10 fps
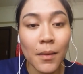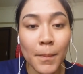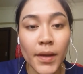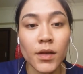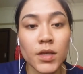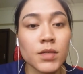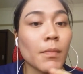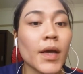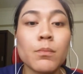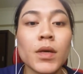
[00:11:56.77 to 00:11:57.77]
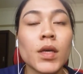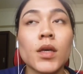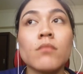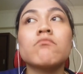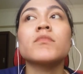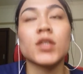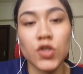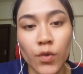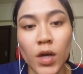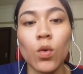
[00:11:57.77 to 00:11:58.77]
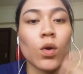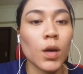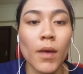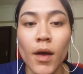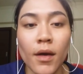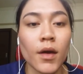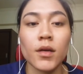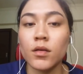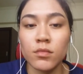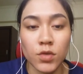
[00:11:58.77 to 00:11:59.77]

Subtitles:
but it might be Sanskrit or Khmer,